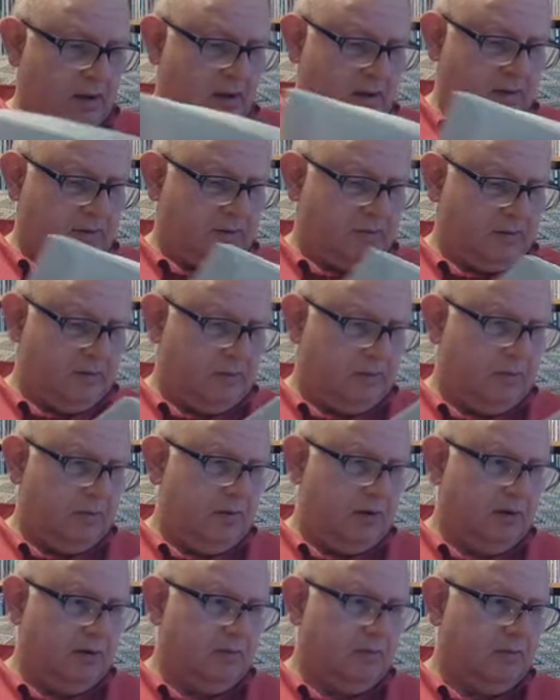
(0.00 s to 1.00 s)
So
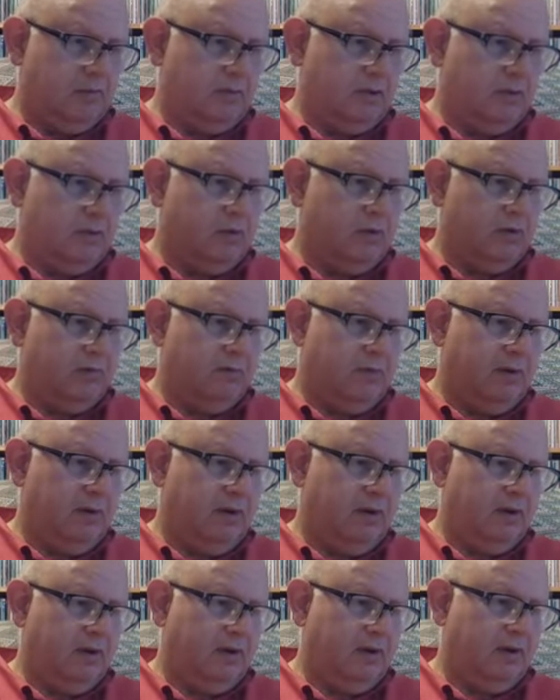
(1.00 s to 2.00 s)
it would have
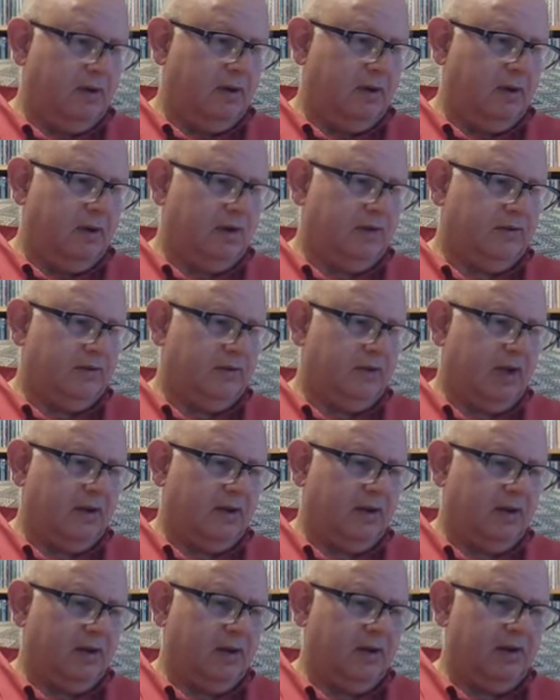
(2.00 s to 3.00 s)
been nice to get
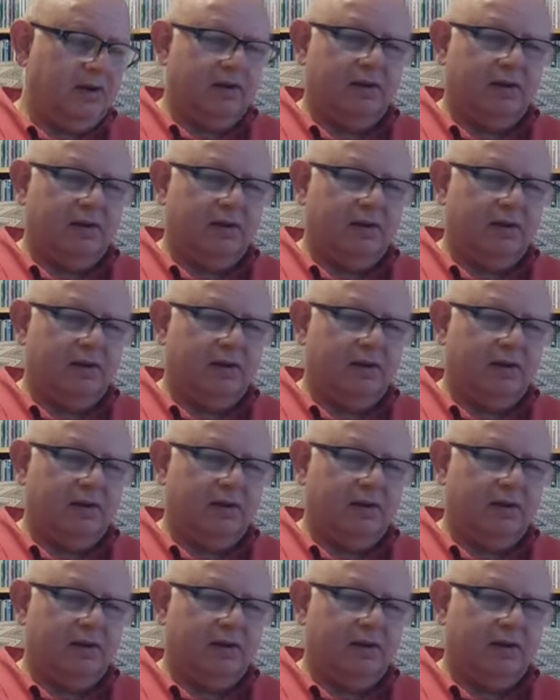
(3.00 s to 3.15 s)
a